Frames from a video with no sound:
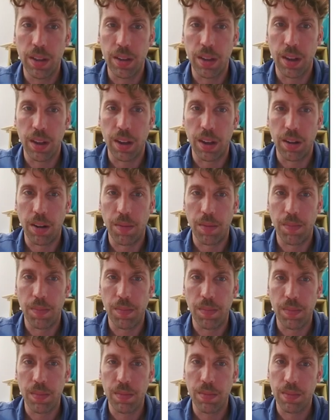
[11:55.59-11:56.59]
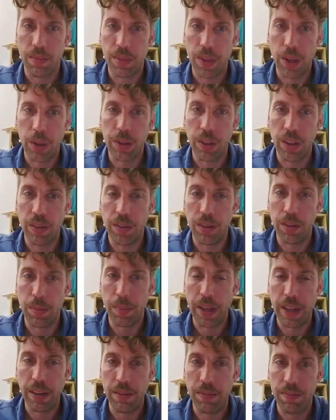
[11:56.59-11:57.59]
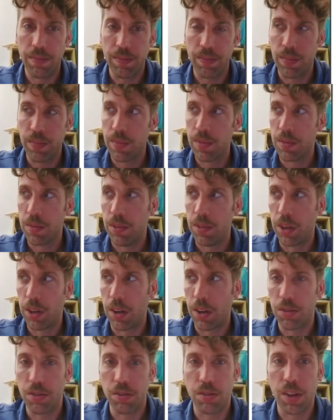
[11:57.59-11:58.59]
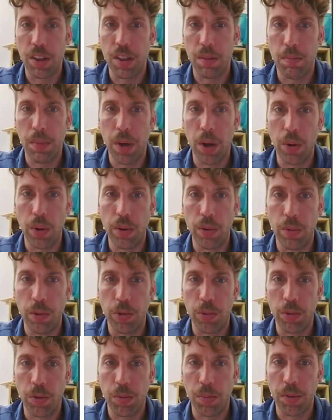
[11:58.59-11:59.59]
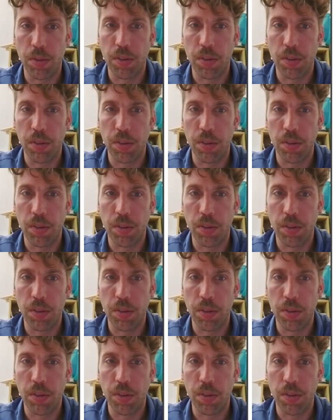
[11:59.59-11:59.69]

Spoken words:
That would give you the mean. You could also say the mode, which one's most